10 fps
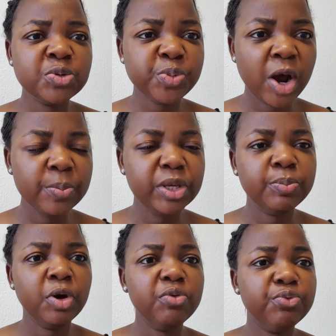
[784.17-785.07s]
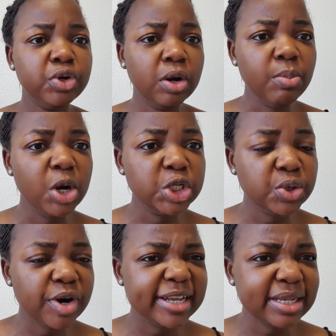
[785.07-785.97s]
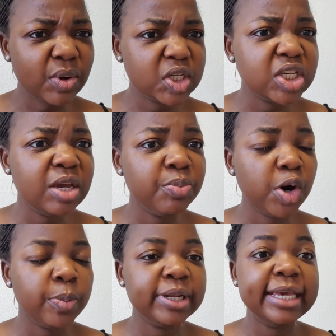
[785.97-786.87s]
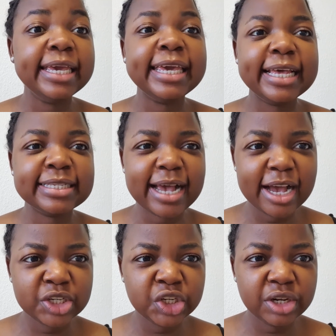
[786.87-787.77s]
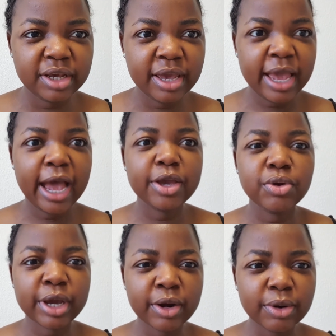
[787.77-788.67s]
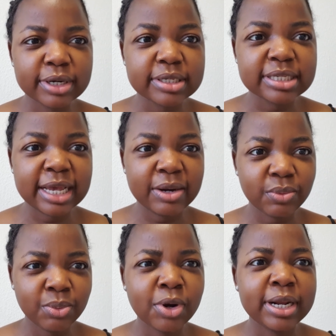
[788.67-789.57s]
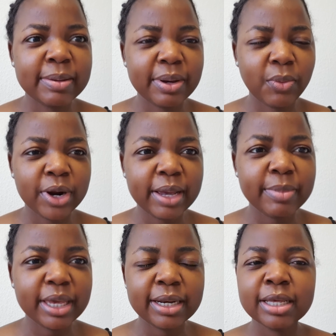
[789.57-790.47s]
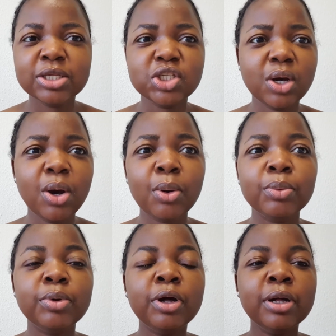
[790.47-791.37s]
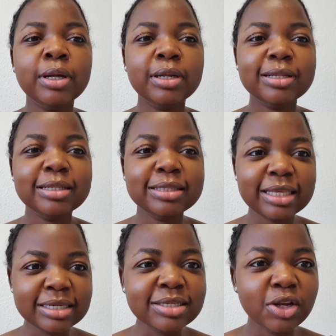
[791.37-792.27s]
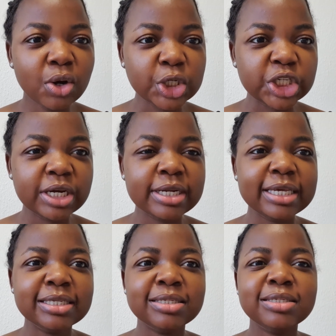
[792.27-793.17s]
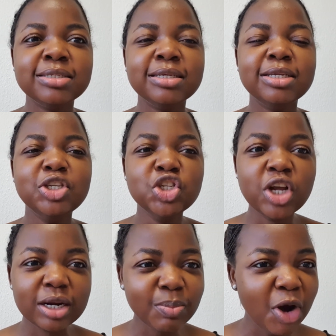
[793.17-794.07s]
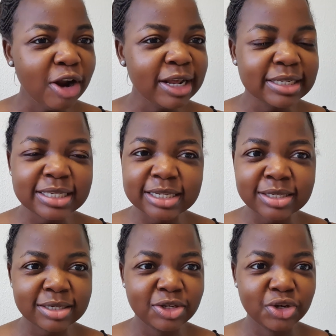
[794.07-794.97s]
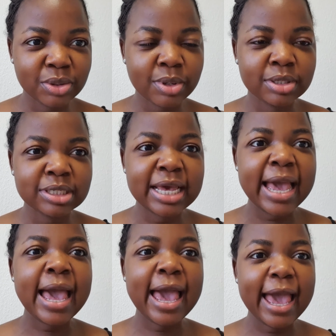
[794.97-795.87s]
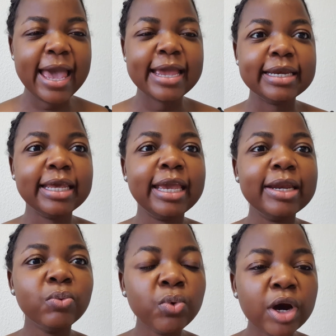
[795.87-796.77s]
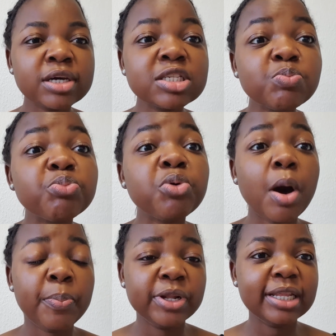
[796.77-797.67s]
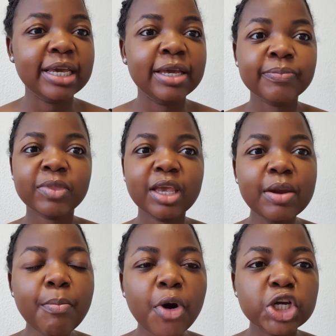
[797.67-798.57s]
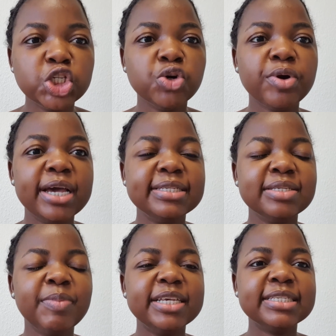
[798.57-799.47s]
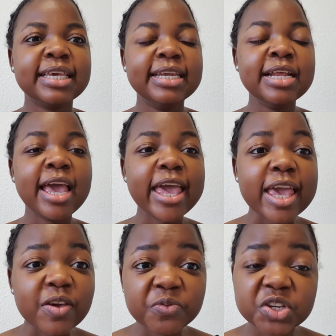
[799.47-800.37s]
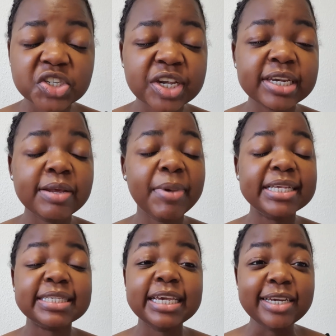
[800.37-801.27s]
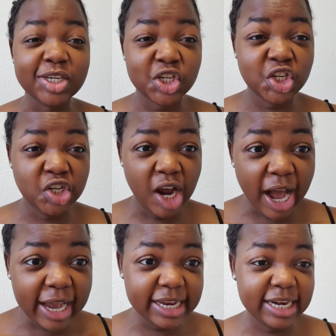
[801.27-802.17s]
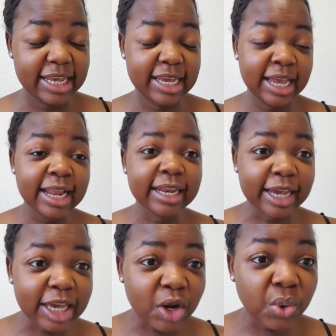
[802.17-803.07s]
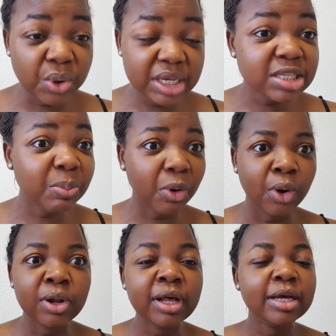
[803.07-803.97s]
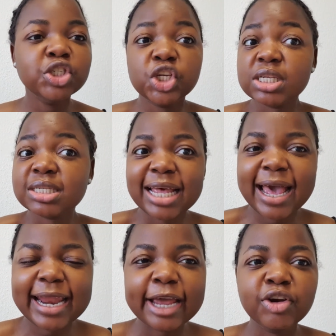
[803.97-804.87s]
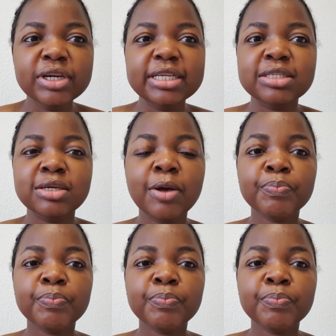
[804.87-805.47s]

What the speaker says: brown people, if we don't moisturize our skin properly, it gets ashy. And you can understand what I mean. So this lotion is not more than €6, and it works properly. It moisturizes my skin efficiently. My skin is shiny like a grease ball. Just that. I don't need to